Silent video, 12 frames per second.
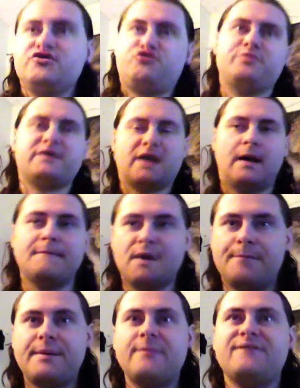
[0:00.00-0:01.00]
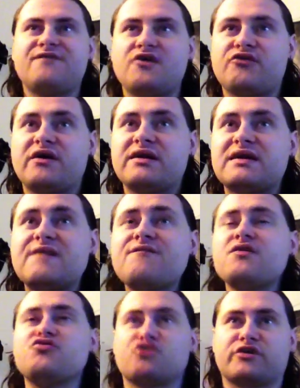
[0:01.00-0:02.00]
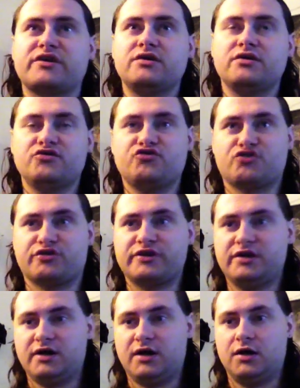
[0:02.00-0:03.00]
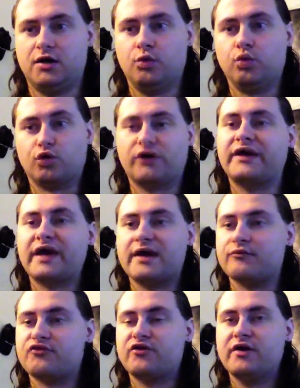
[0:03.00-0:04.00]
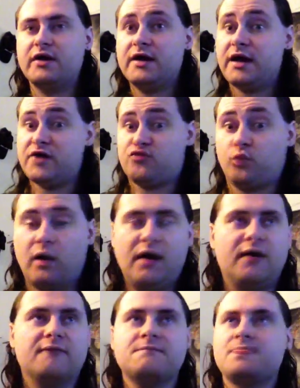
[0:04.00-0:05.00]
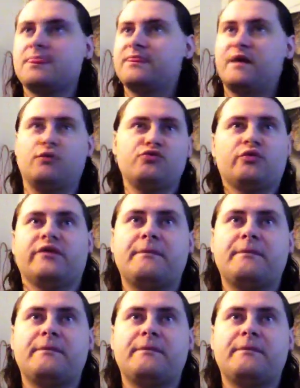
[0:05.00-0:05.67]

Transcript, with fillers: to become a babyface, and even during during uh, War Games as well. That was one of